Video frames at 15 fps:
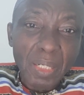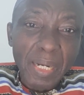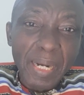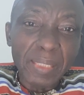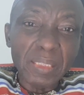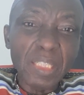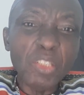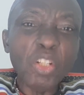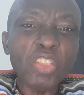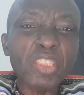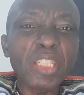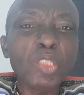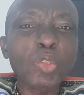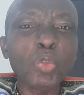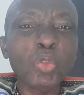And
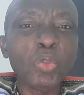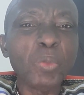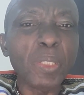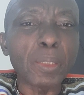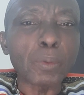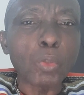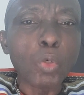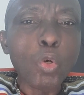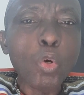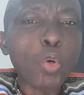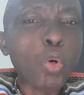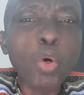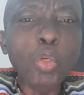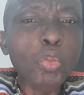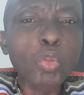innocent children
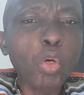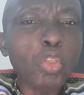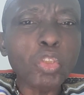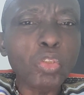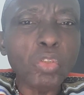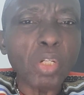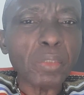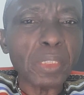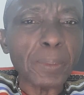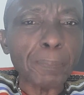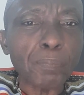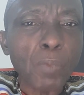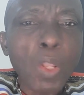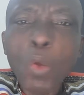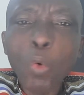who knows
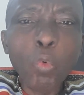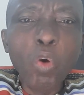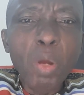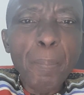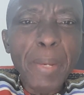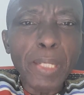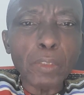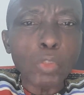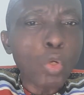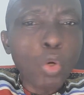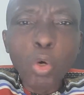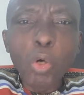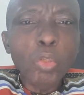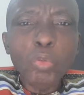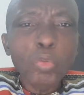nothing, women
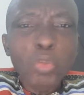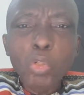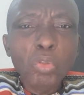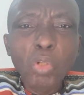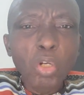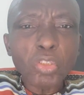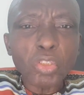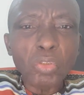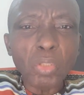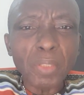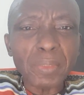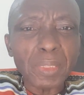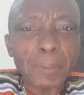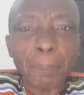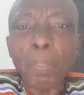who knows
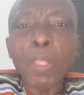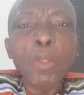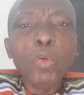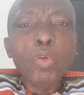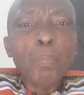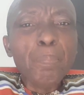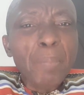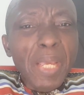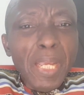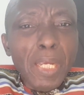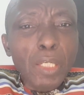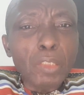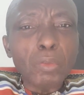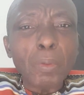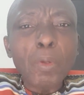nothing,
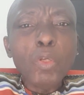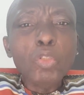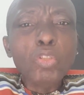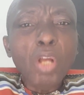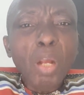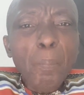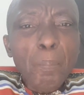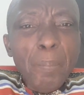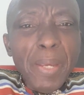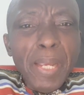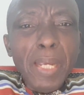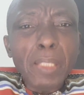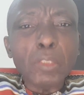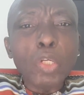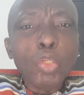men, young
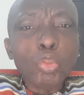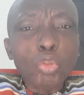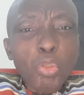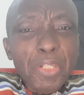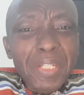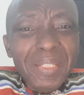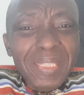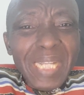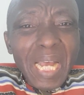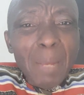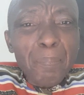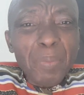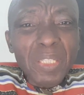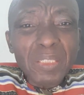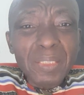men doing
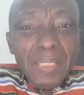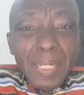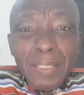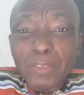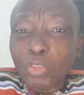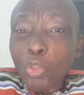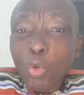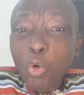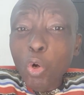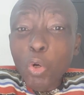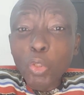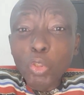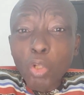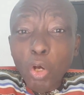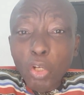their business
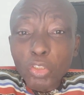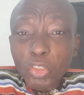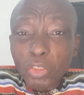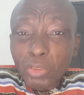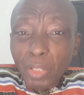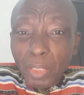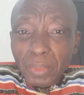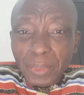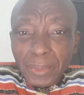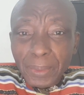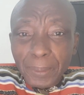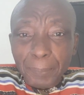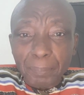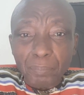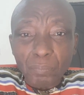who knows
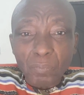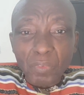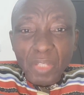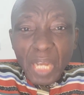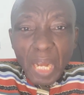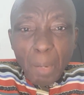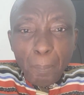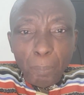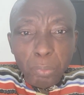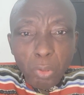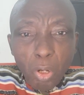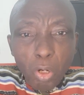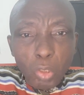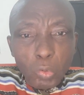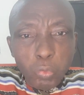nothing, their
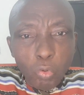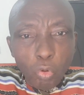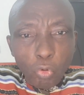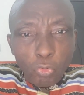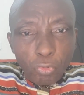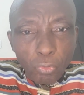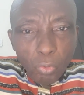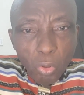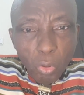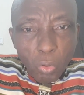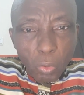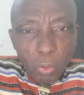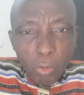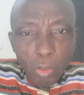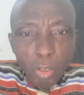blood will
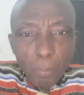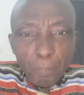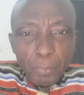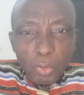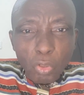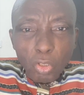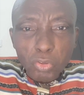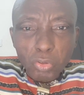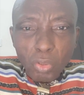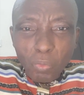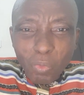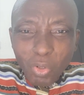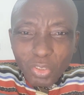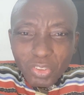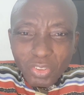flow because of
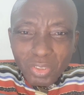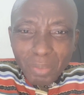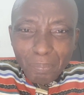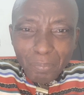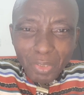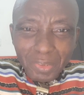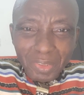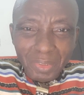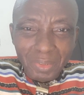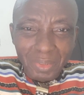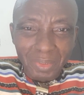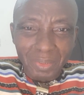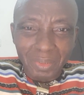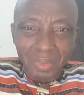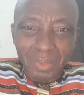what somebody
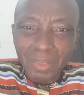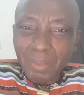did,